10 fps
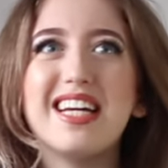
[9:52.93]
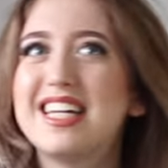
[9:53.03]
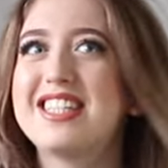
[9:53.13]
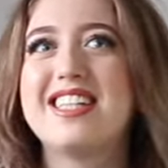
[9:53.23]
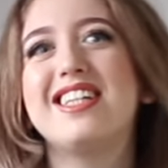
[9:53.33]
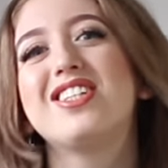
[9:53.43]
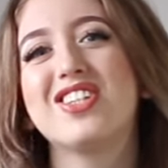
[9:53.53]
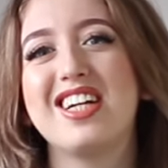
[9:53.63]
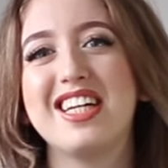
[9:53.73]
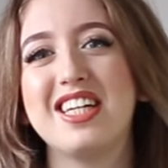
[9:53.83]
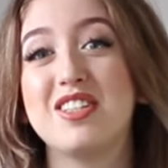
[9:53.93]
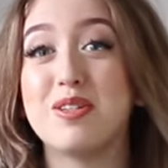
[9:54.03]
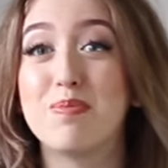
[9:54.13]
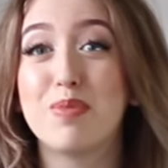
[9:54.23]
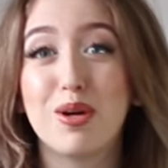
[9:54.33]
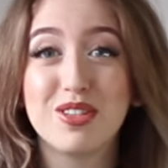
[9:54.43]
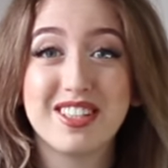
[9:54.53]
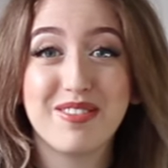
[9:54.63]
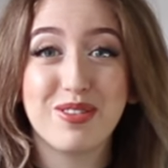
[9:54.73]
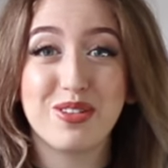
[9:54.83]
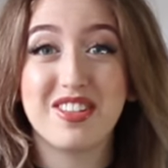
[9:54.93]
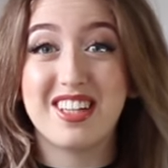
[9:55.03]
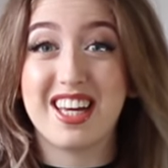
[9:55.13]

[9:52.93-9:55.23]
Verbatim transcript: it's literally the most difficult